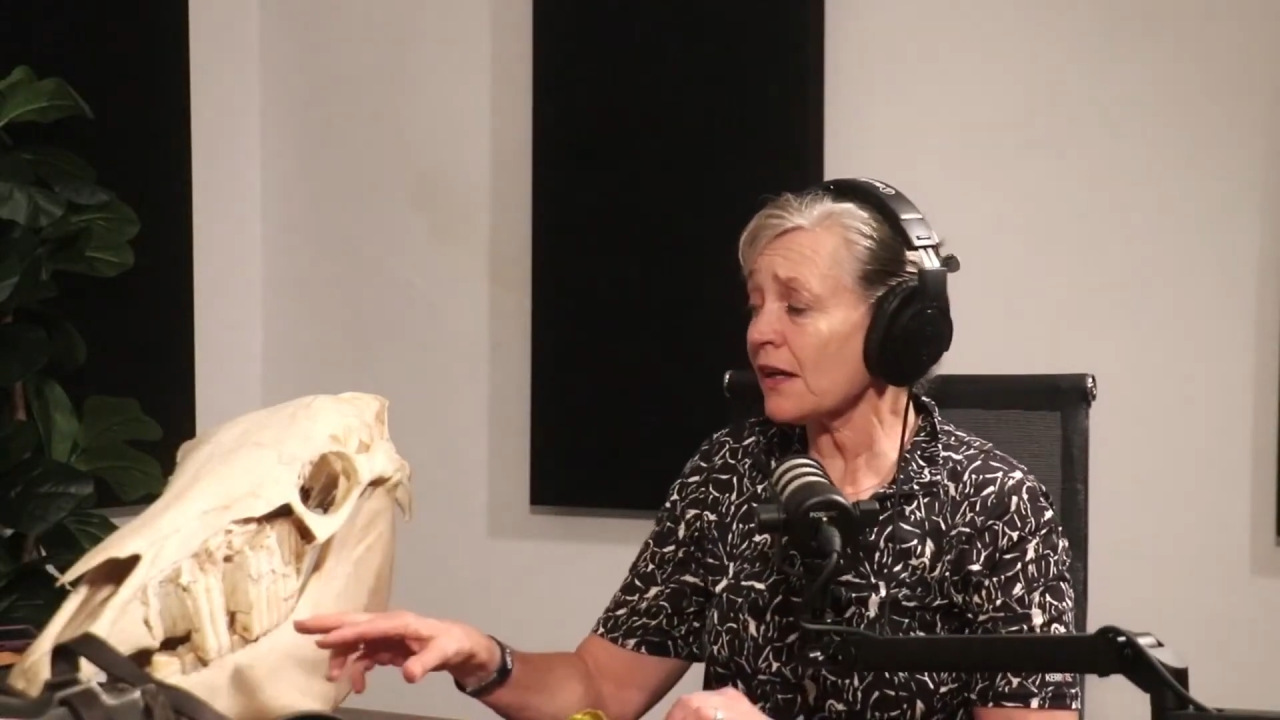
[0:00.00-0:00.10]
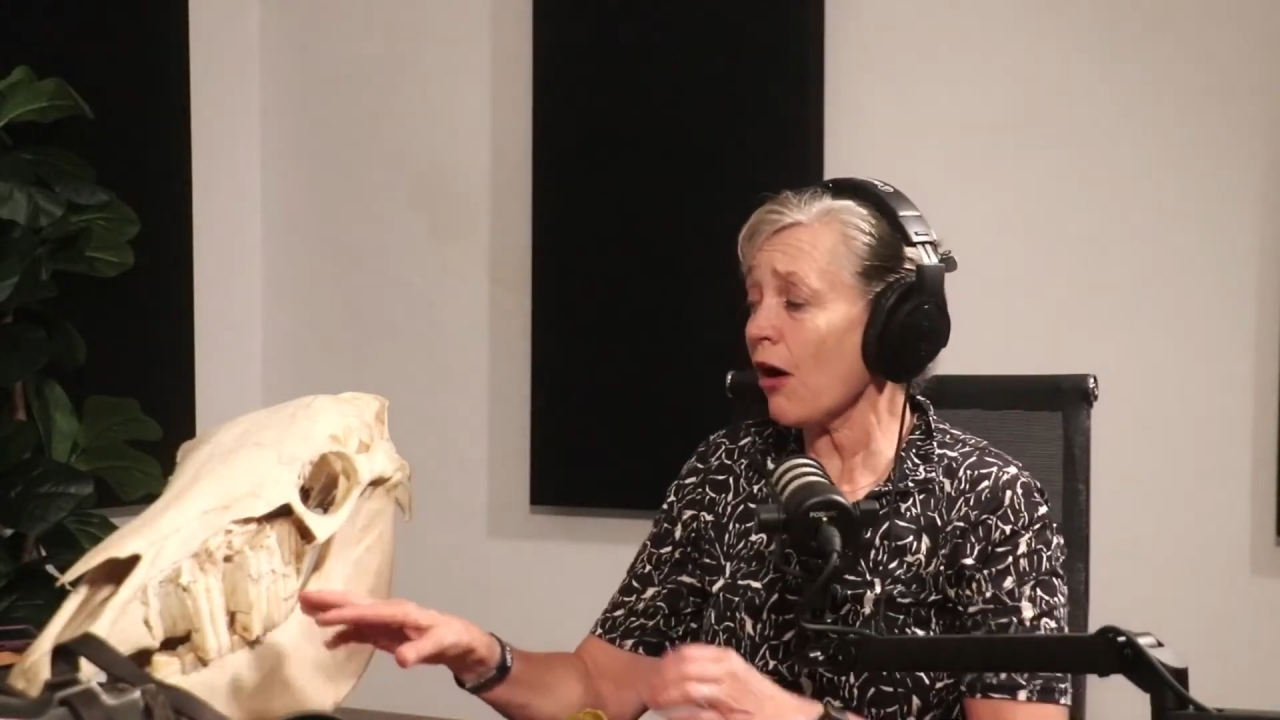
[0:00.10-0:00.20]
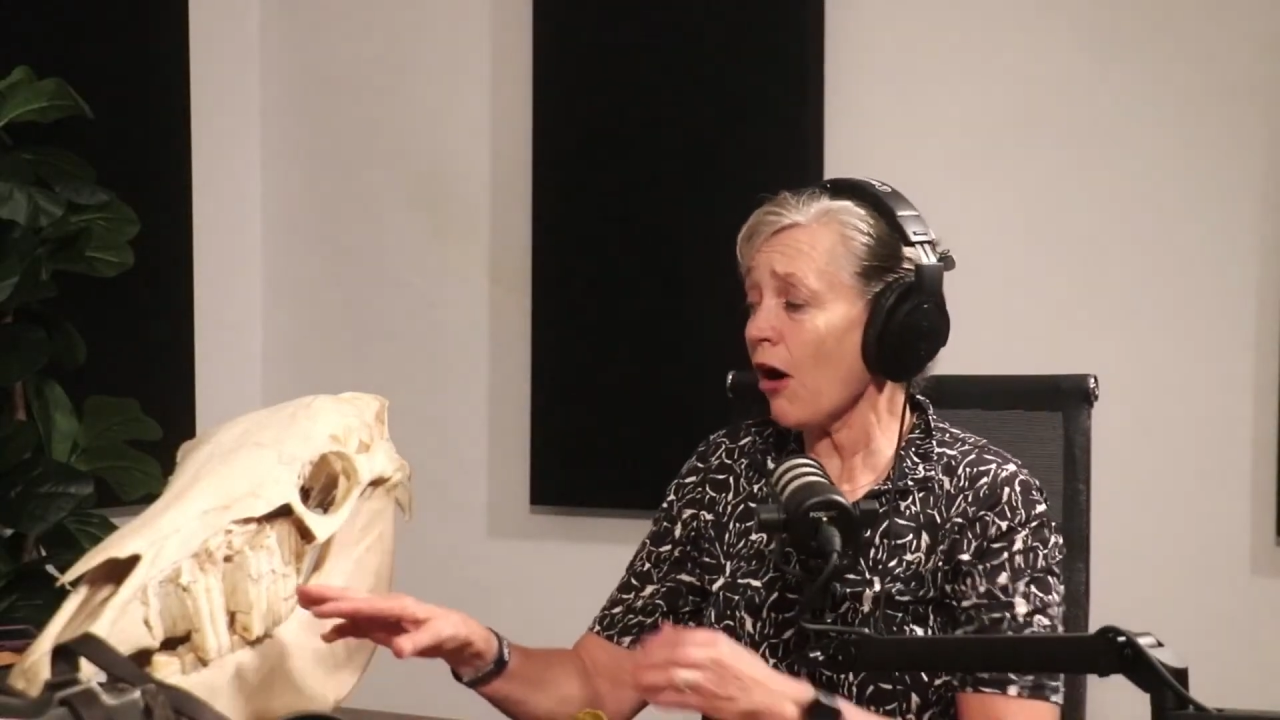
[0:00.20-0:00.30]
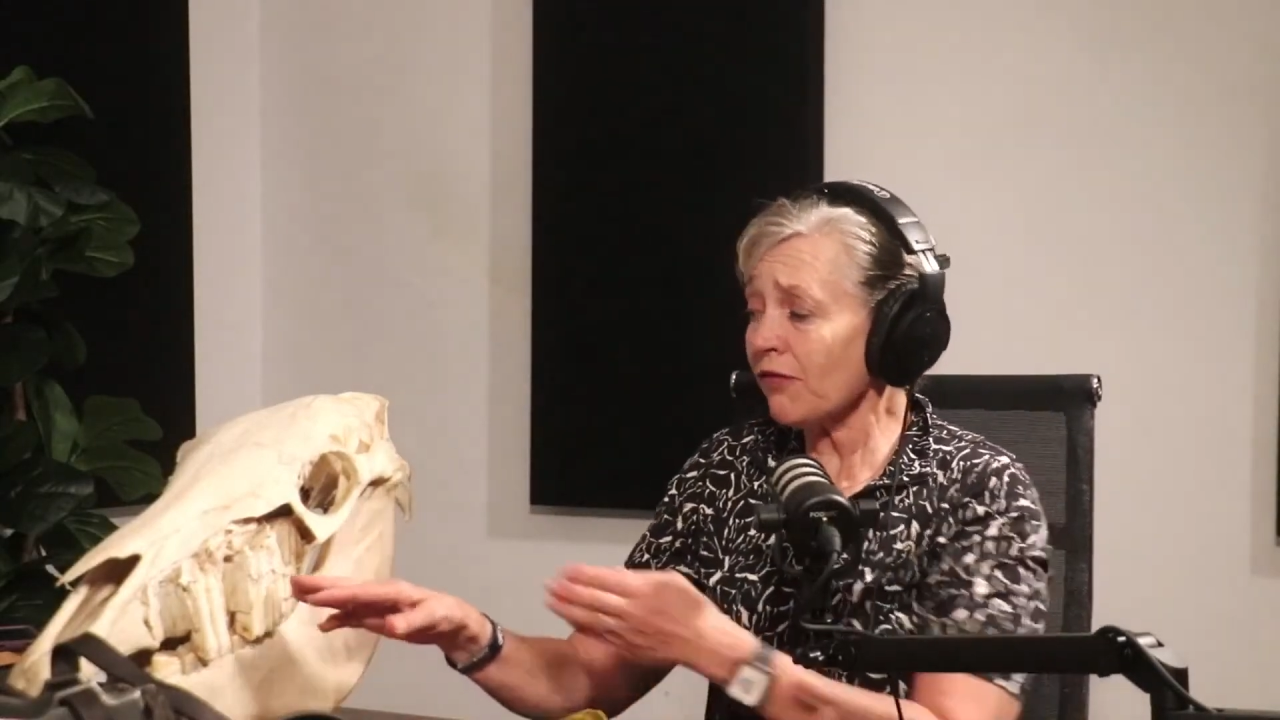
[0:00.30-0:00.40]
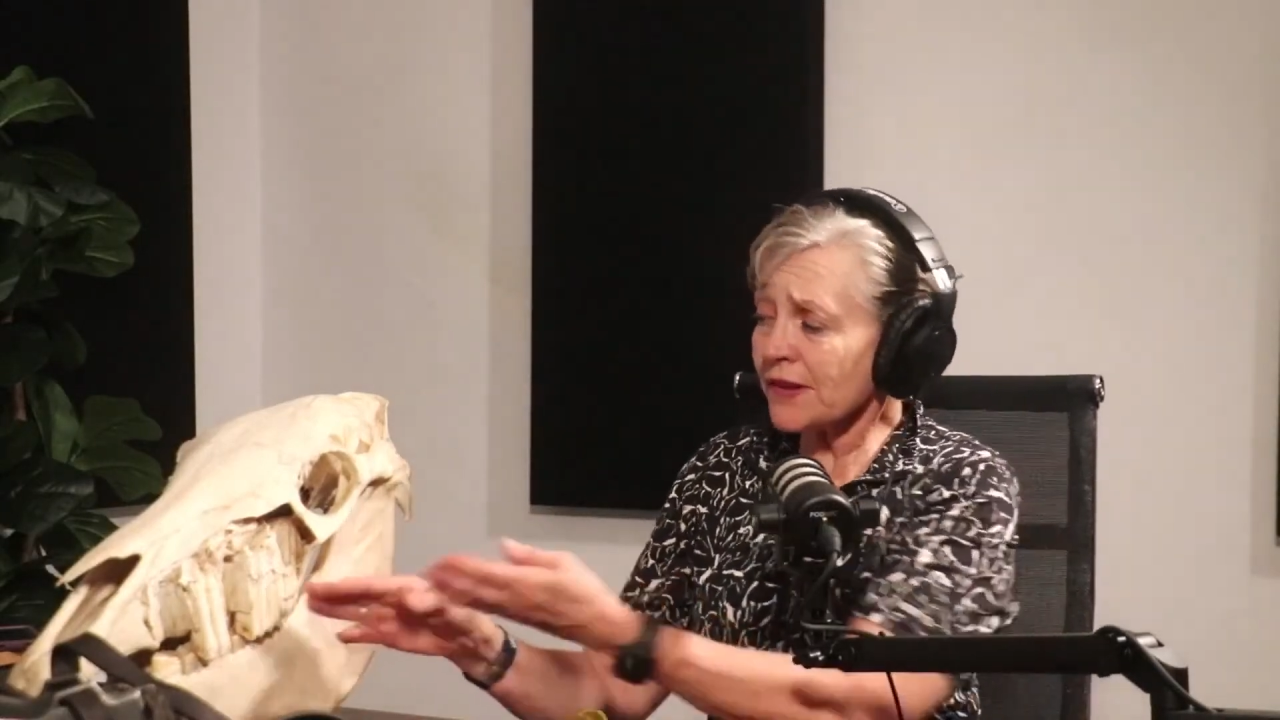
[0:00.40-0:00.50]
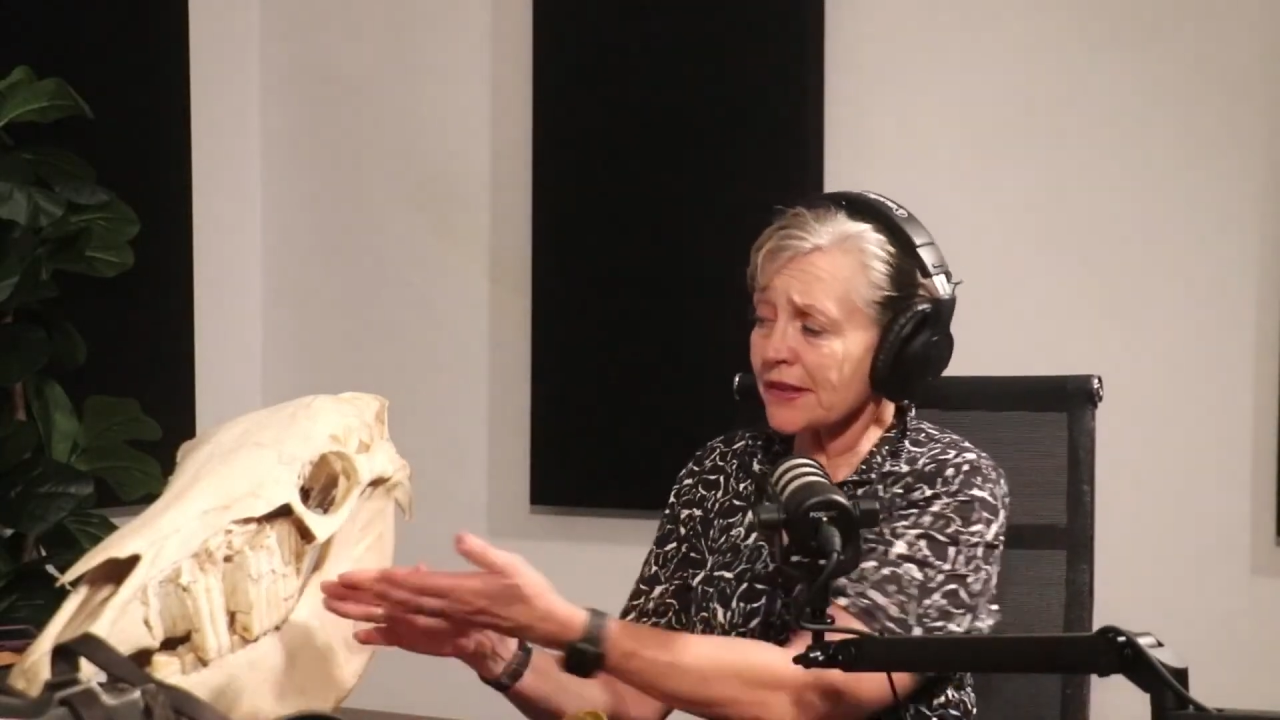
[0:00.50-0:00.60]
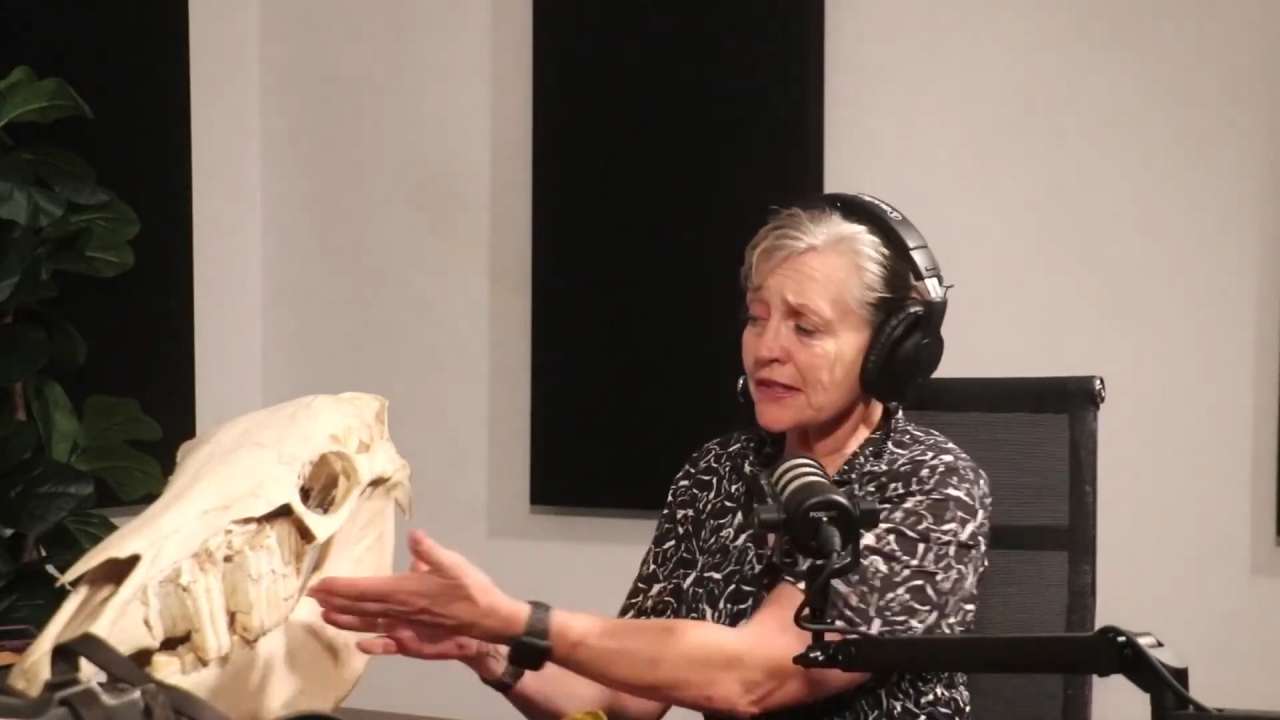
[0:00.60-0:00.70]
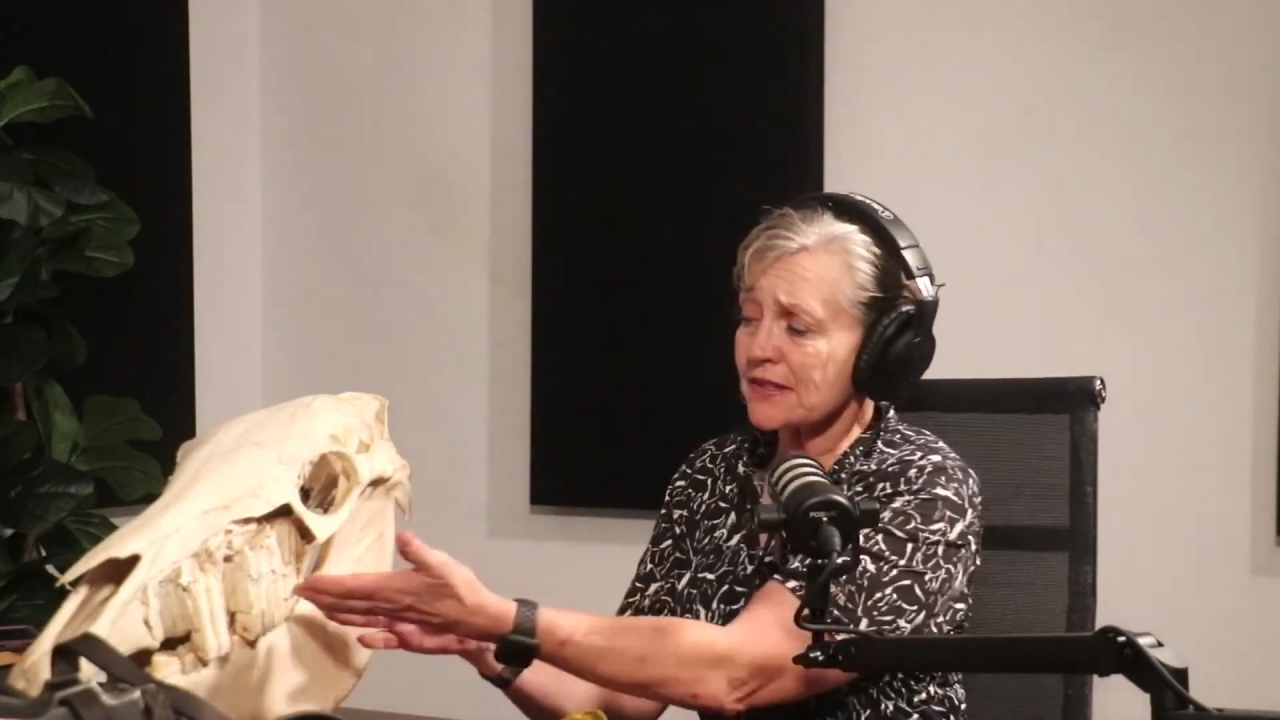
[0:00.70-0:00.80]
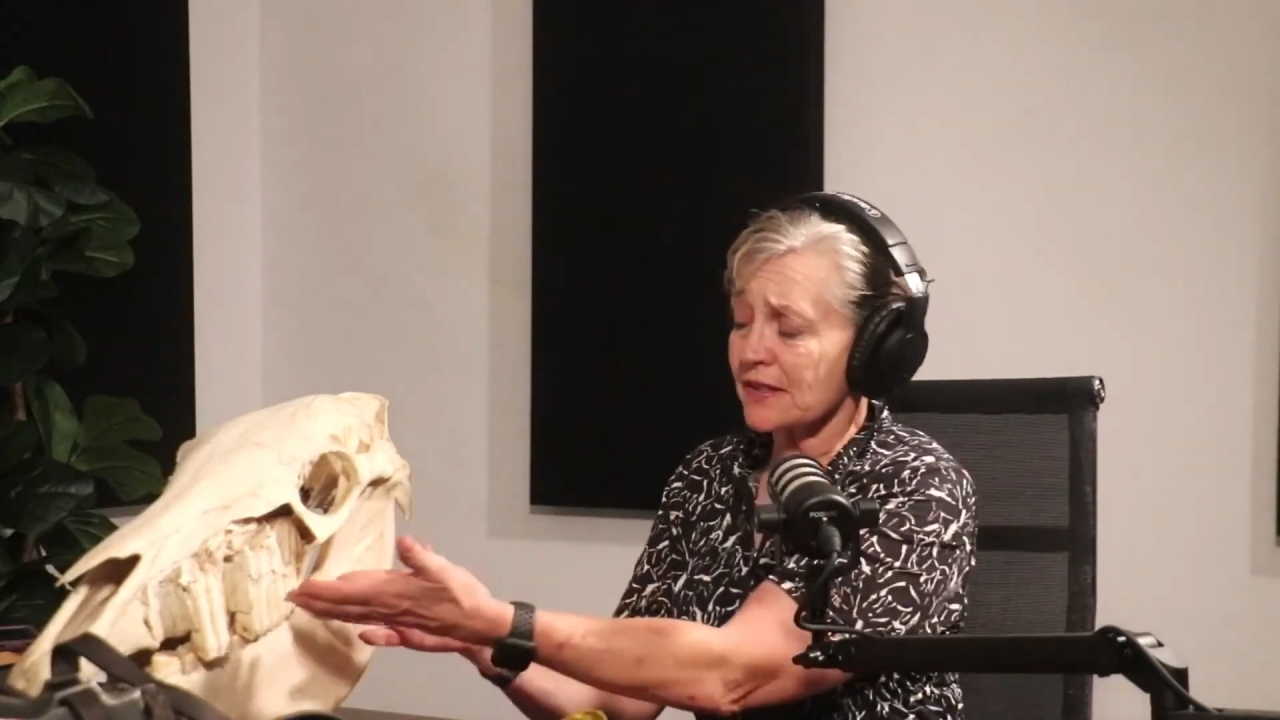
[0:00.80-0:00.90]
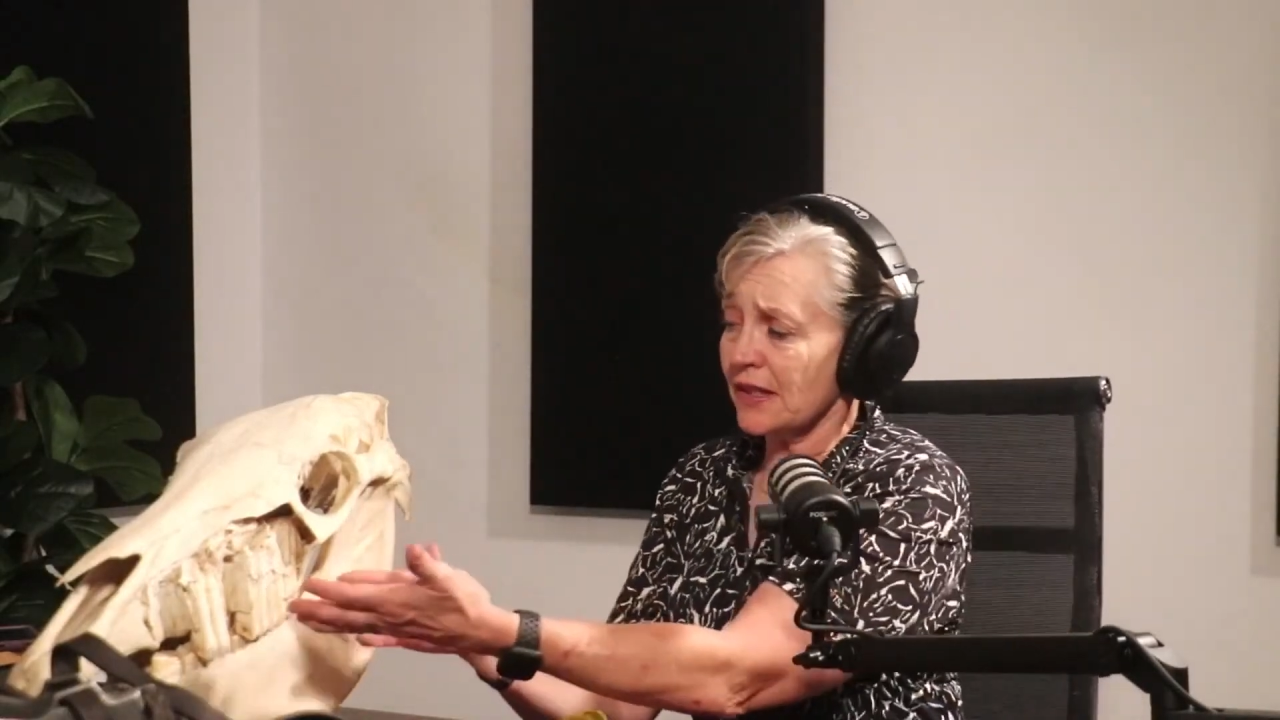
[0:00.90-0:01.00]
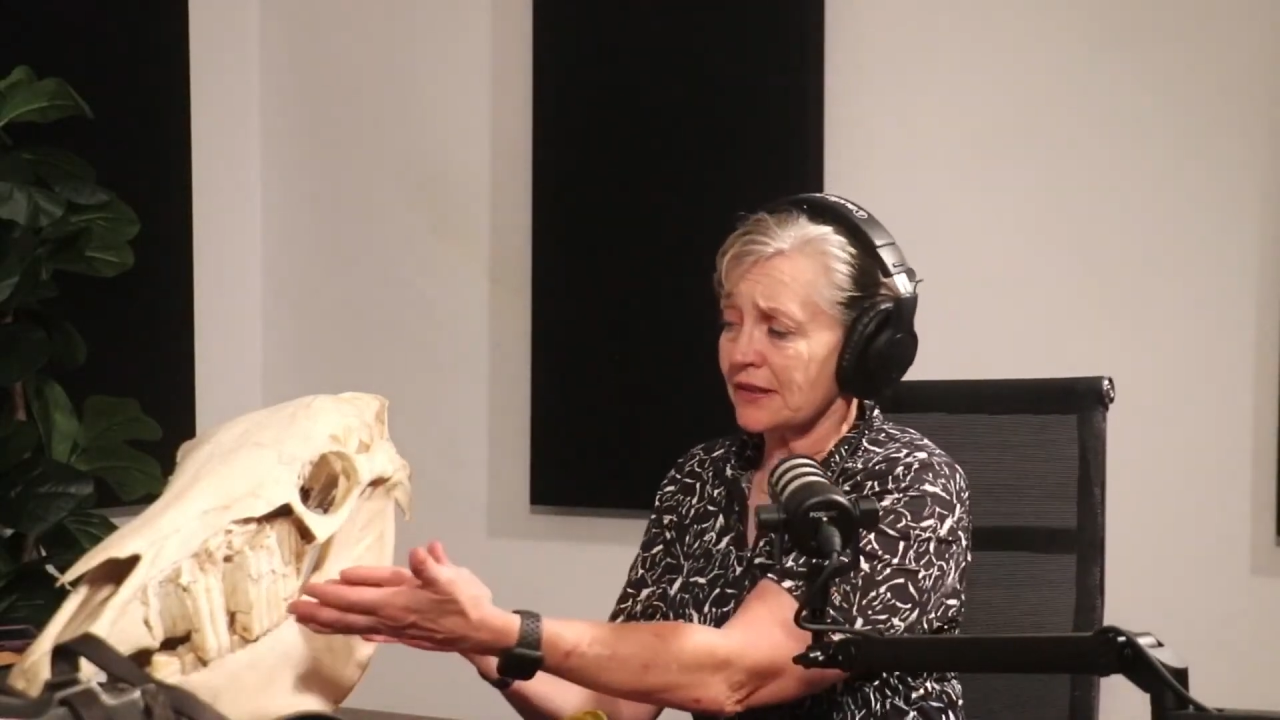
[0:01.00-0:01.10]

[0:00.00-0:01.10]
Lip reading: often these